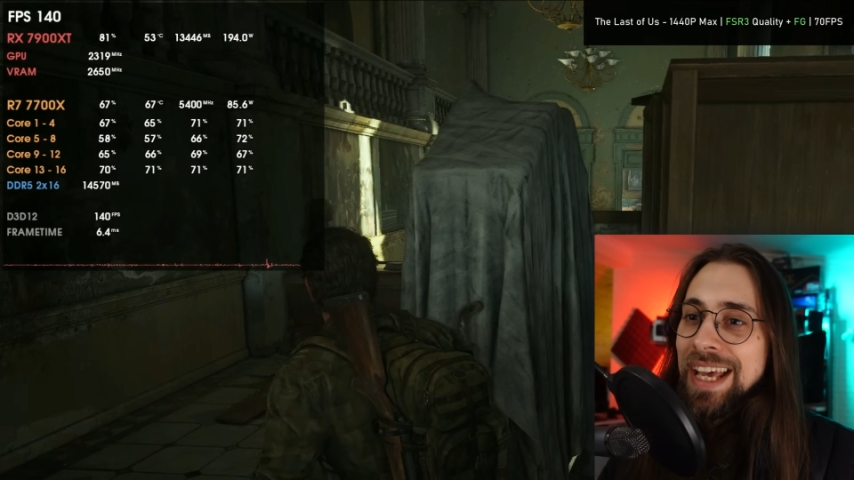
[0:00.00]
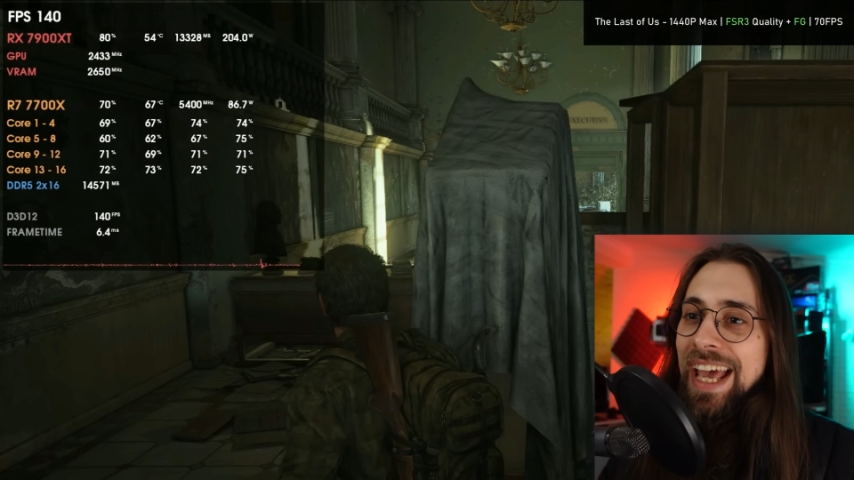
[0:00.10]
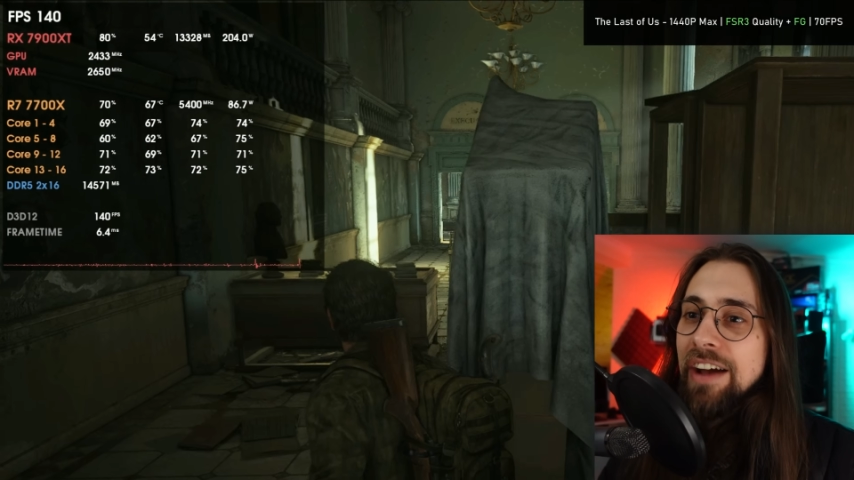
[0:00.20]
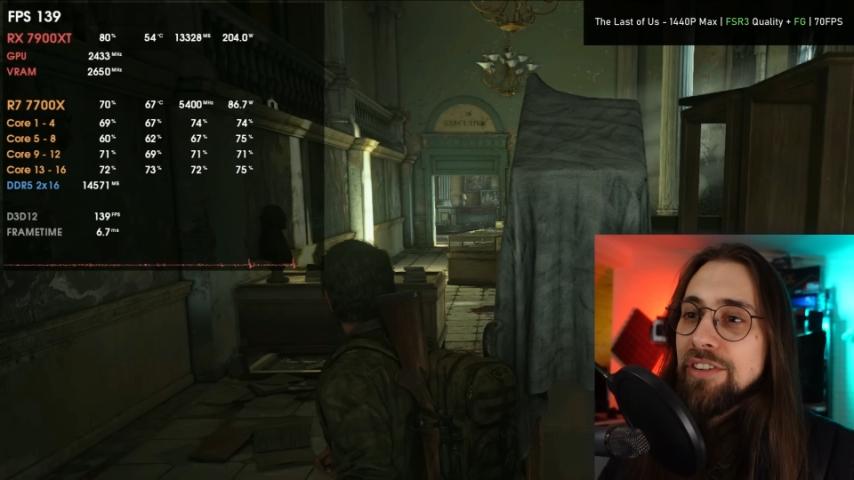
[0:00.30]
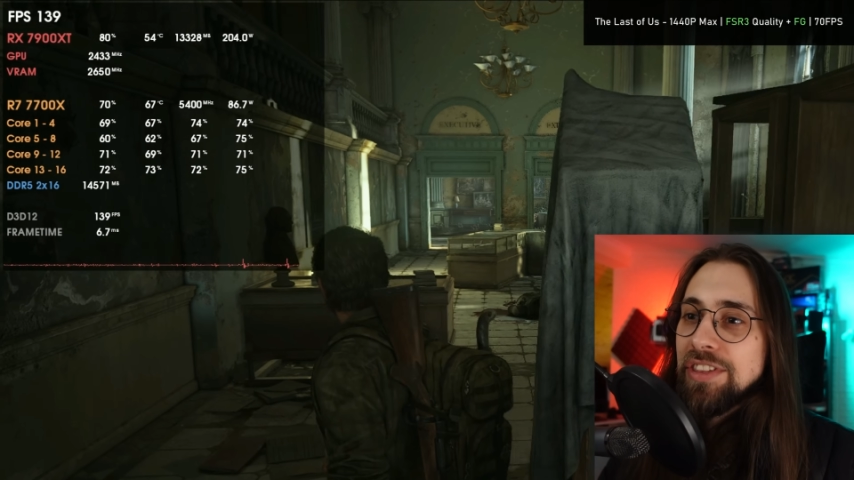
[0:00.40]

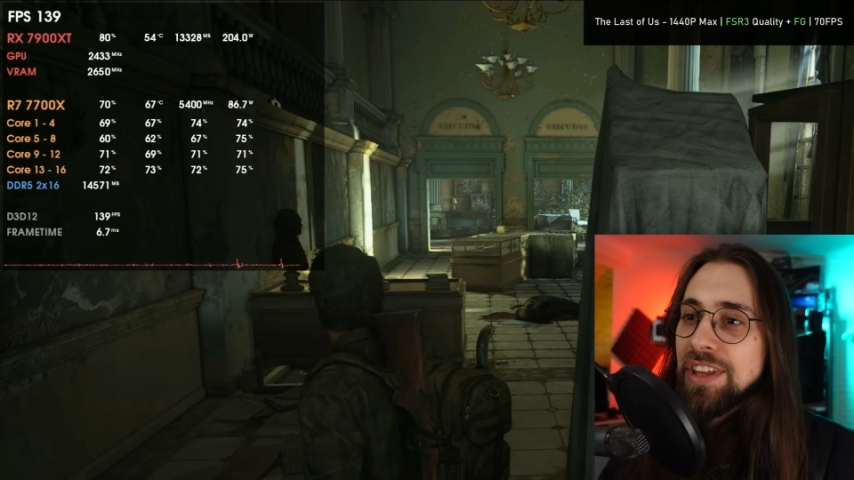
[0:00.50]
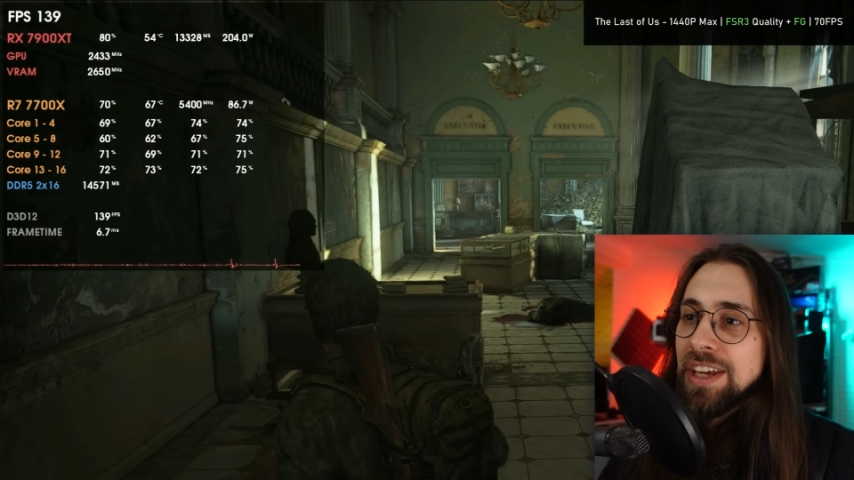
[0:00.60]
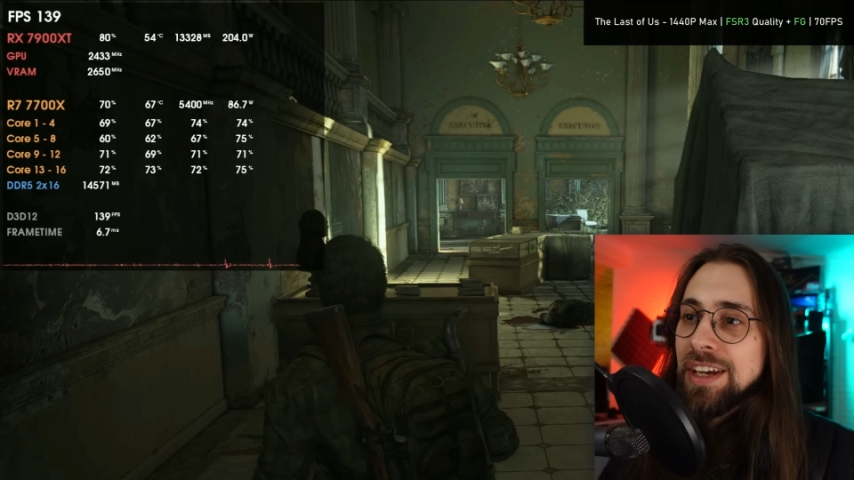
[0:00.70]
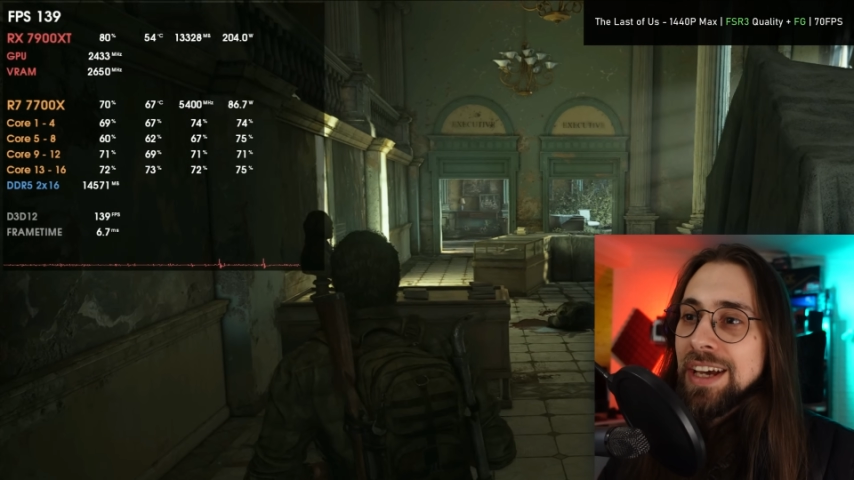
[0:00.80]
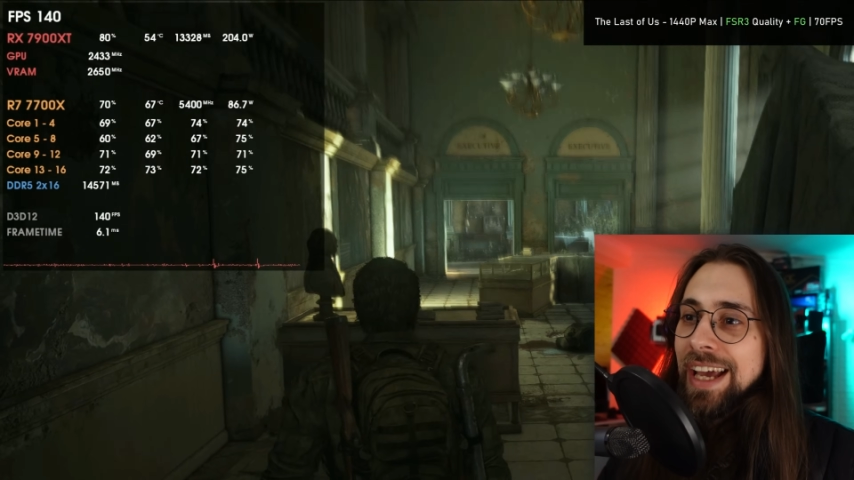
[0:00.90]

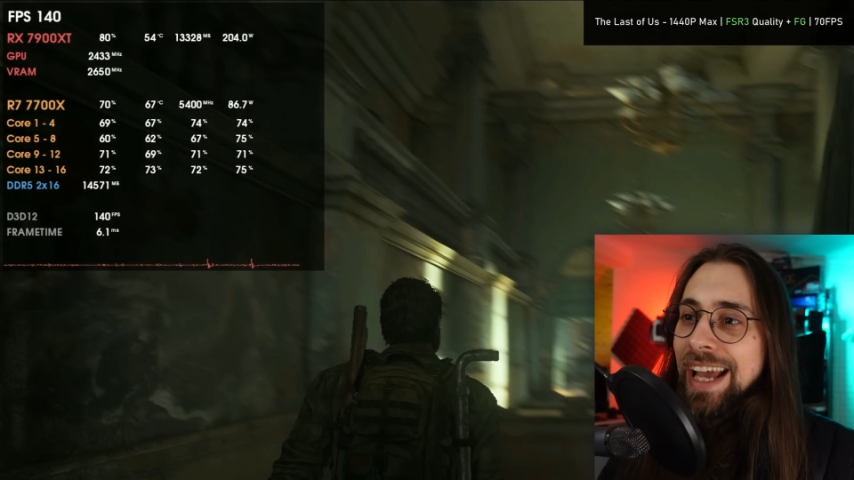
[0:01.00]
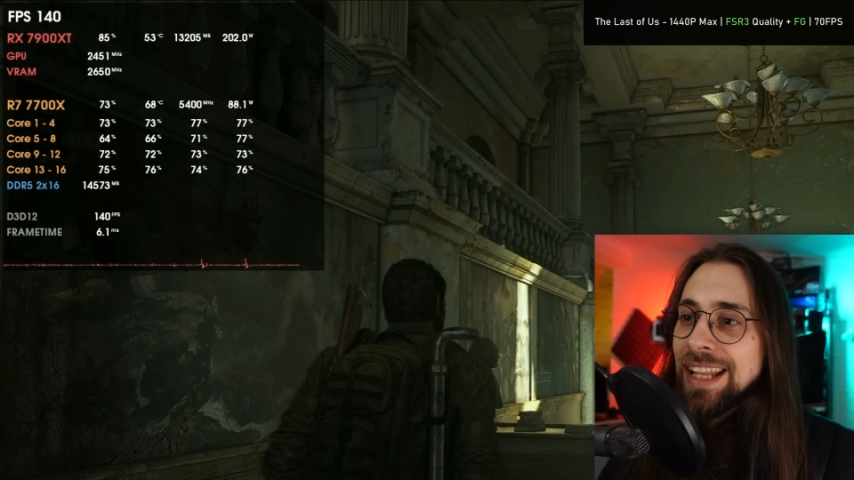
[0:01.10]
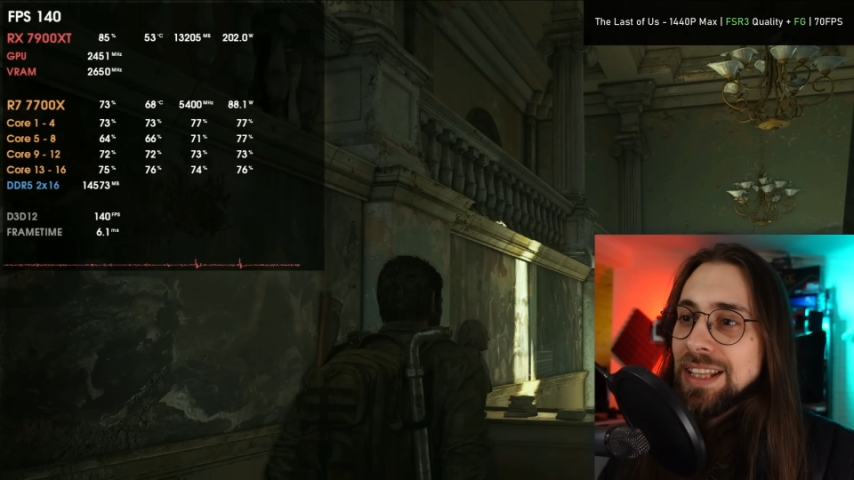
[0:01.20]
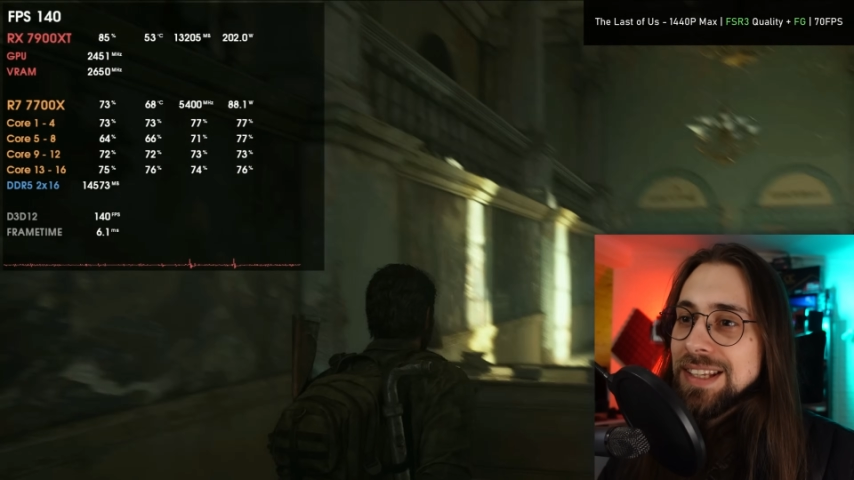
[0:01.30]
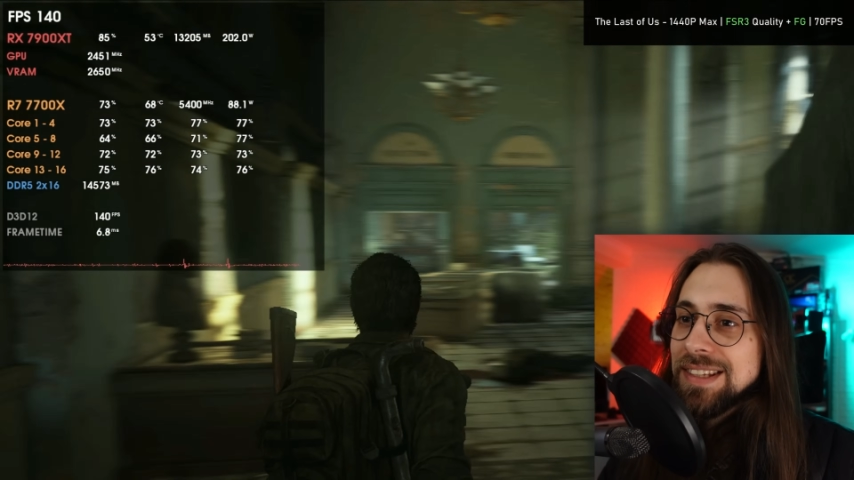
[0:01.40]
everything,
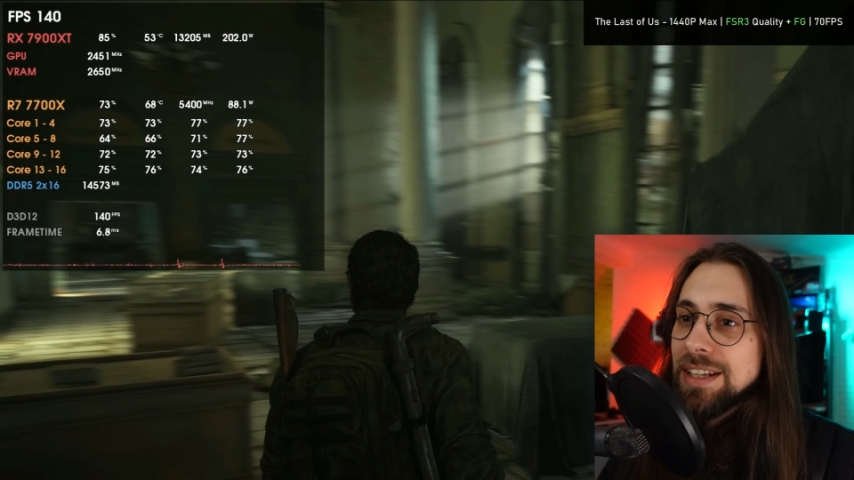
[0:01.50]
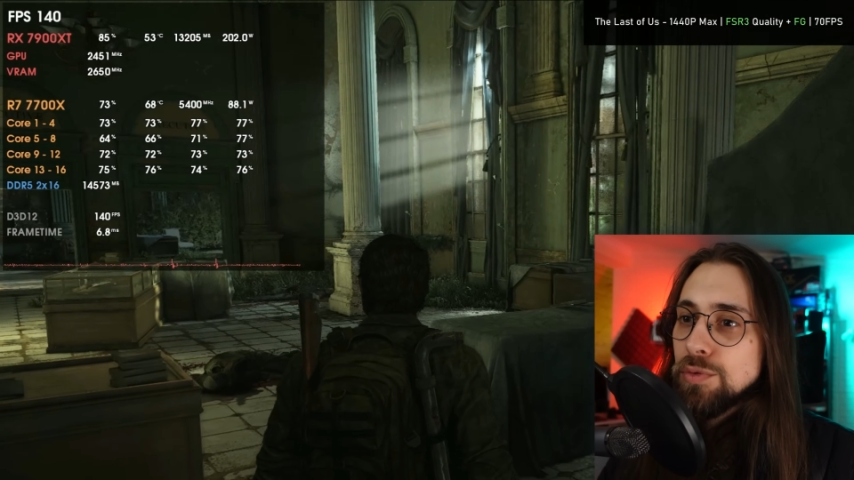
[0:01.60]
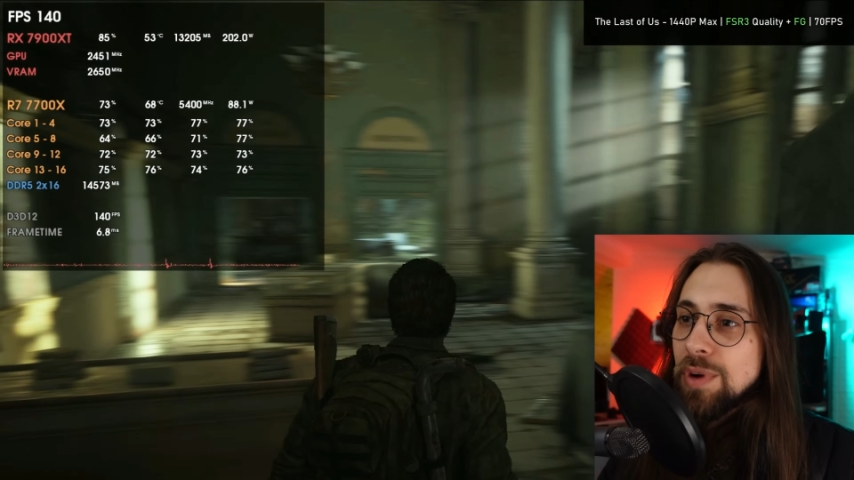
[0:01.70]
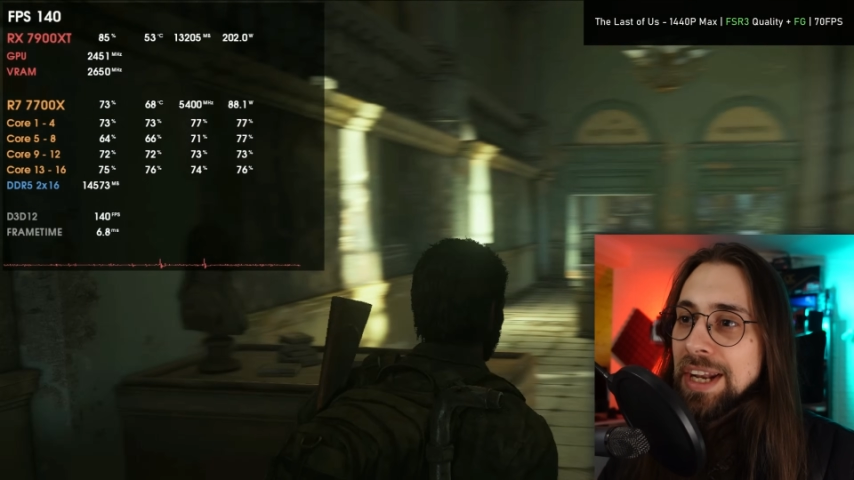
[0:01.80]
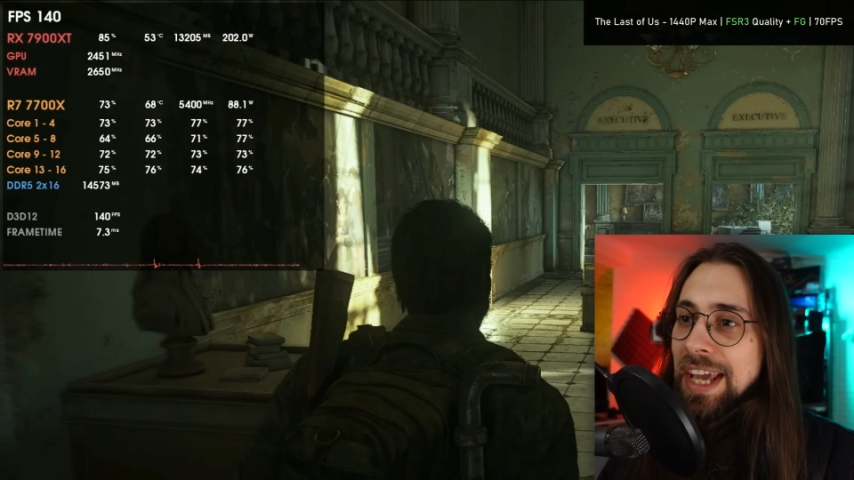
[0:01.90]
and still
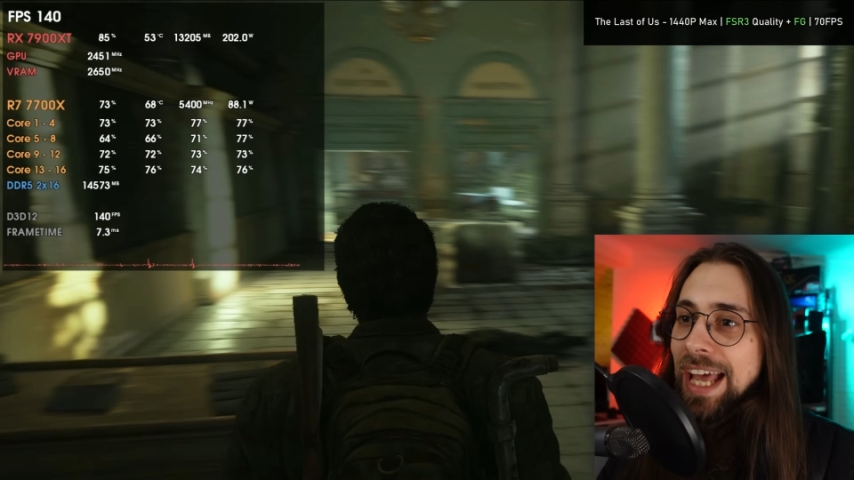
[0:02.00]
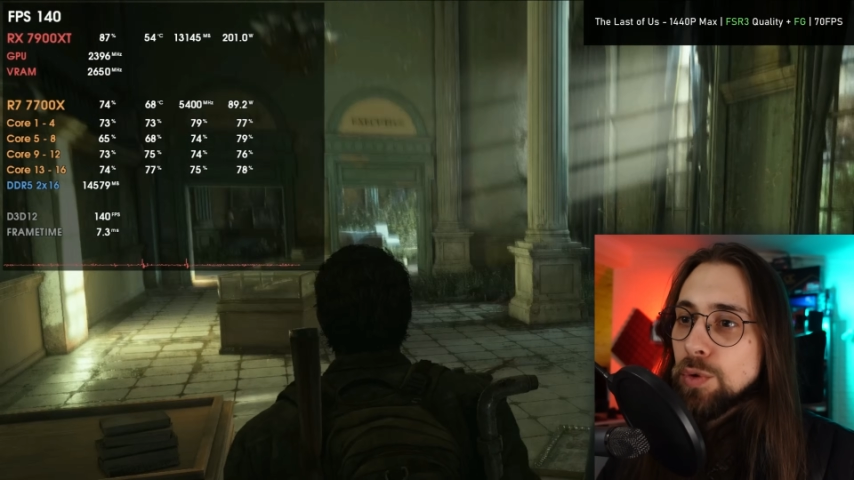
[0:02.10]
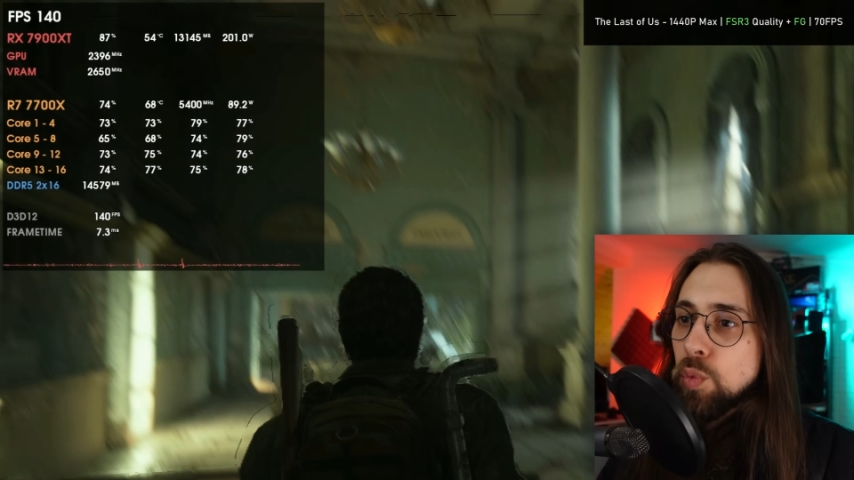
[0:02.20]
running at